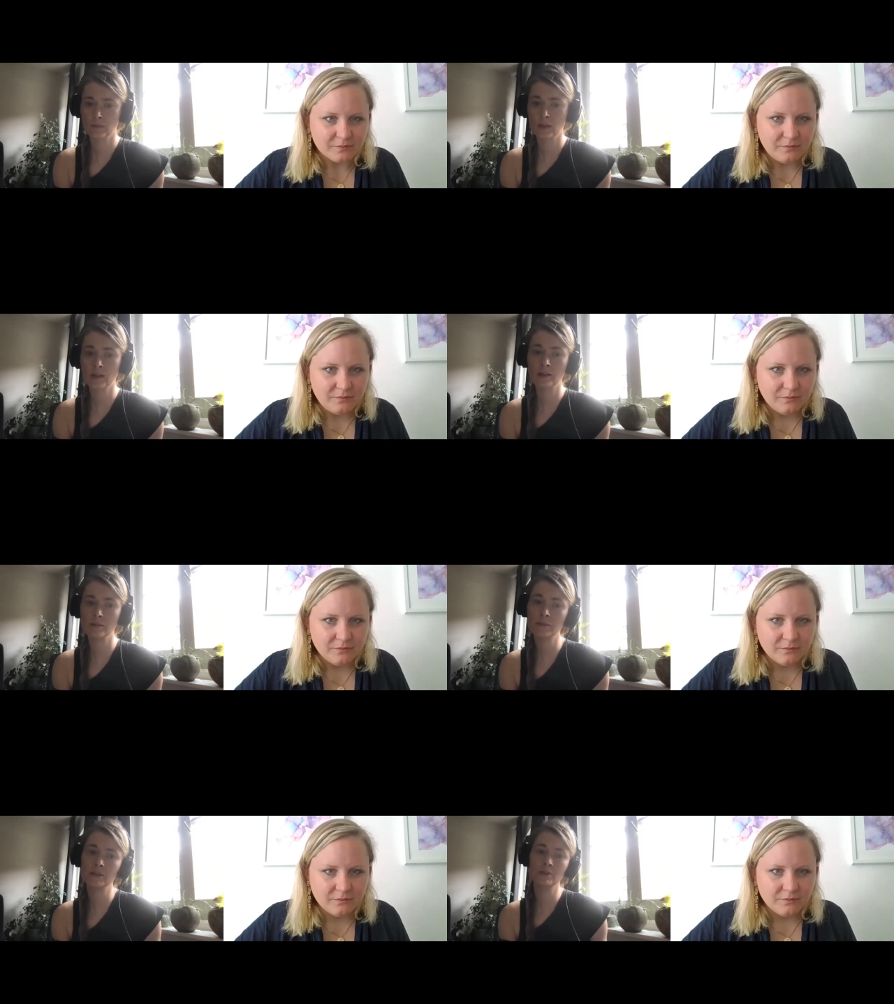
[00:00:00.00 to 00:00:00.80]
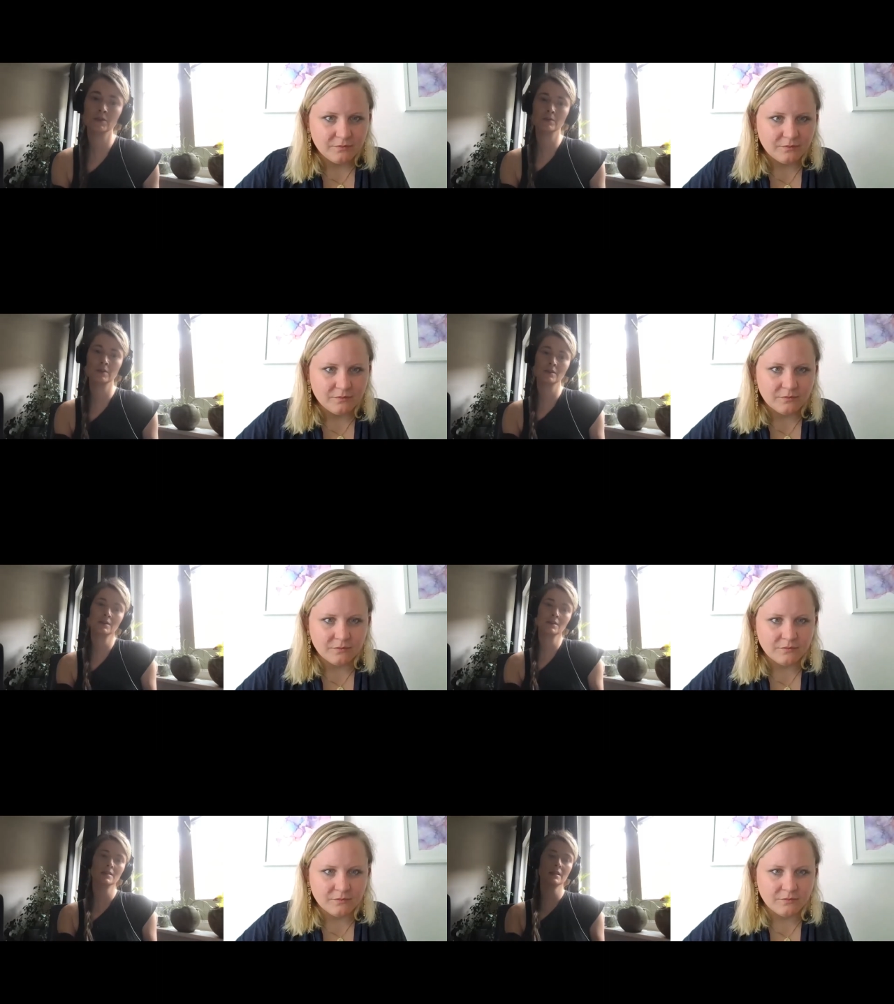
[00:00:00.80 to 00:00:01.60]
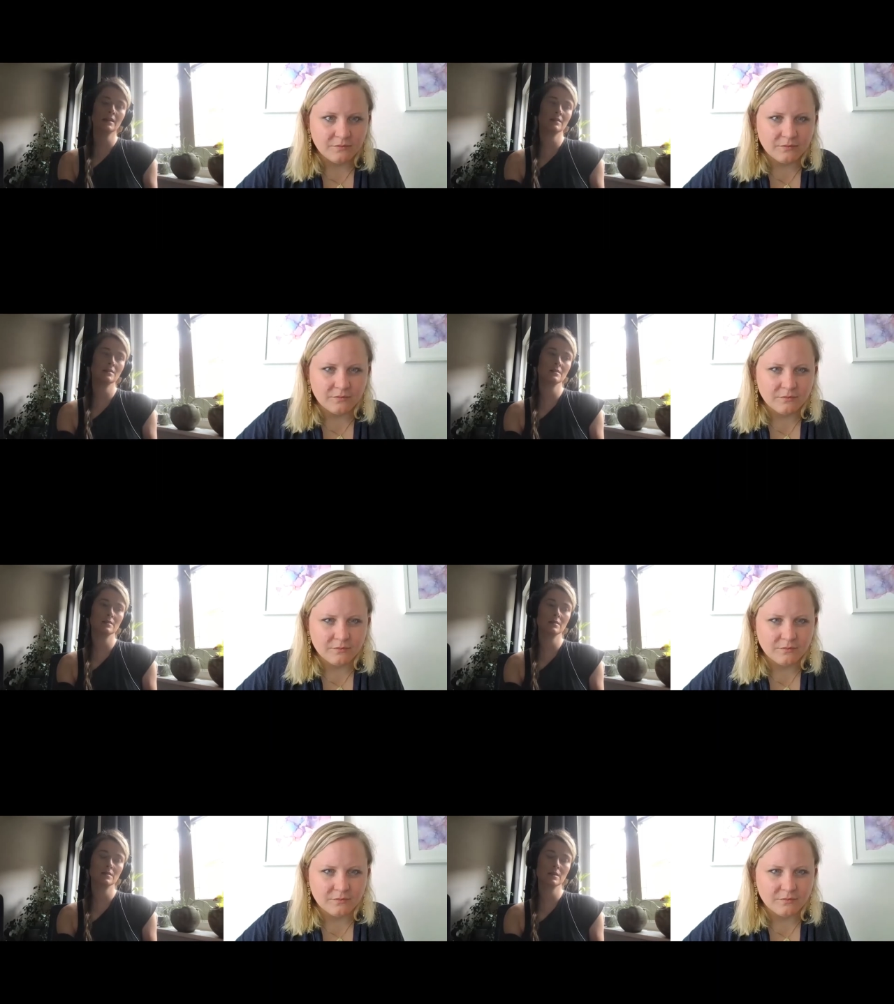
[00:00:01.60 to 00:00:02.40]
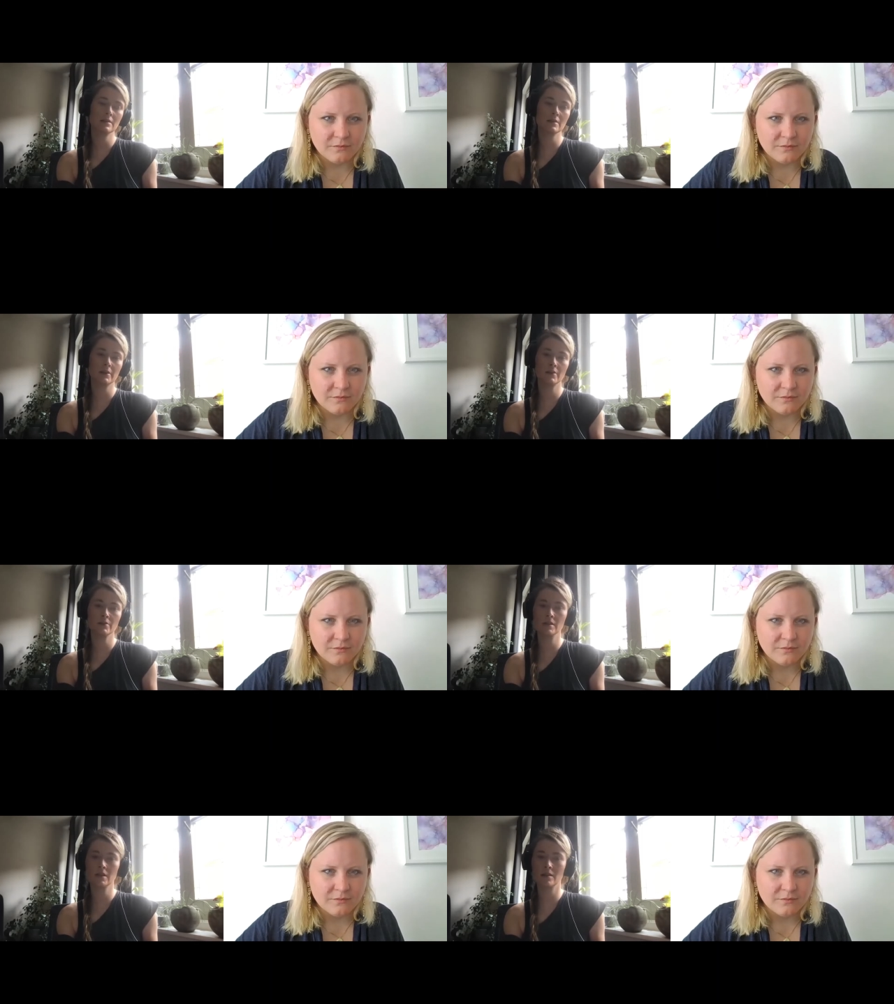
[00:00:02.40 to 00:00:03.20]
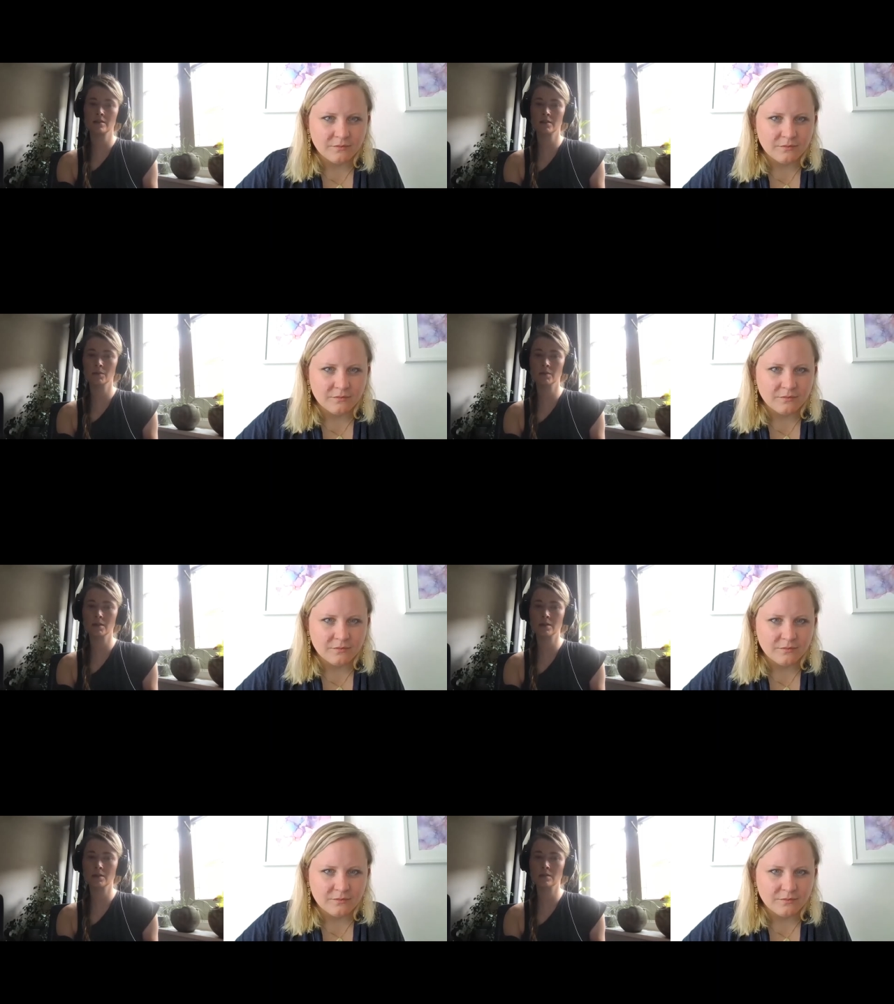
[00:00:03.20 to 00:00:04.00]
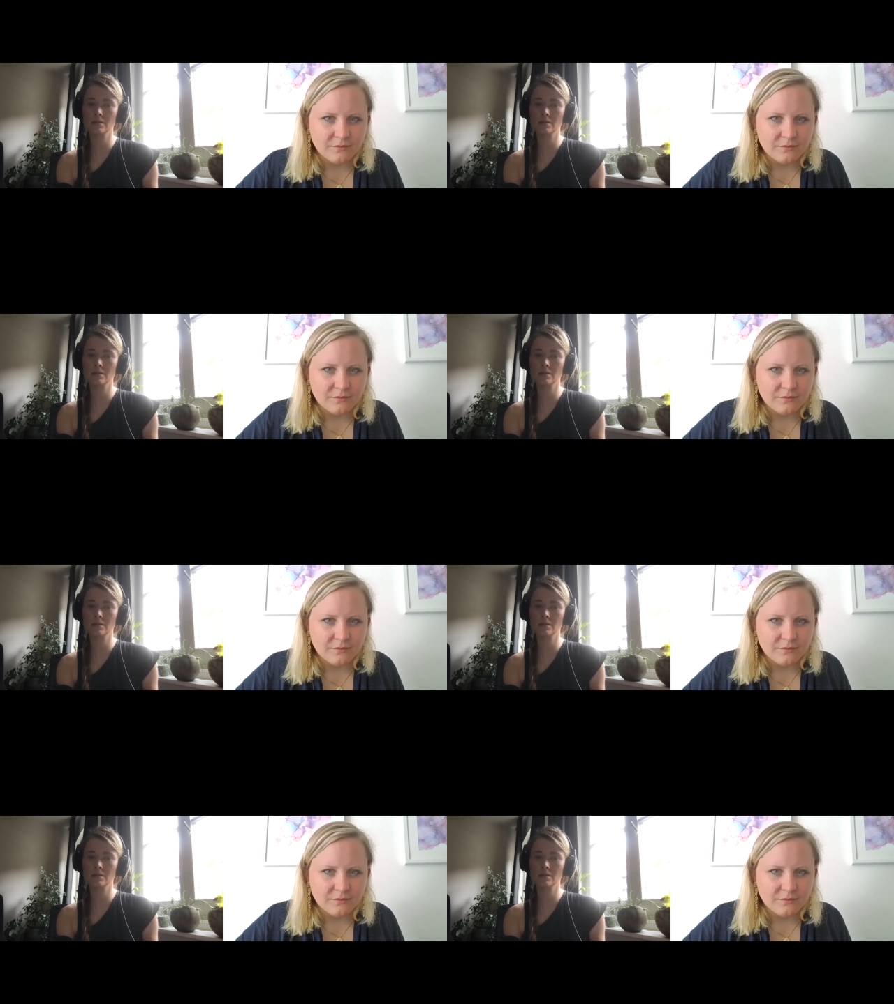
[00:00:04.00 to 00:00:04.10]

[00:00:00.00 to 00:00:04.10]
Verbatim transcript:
Speaker 1: yeah i mean you know the, this is again the, this entire discussion which is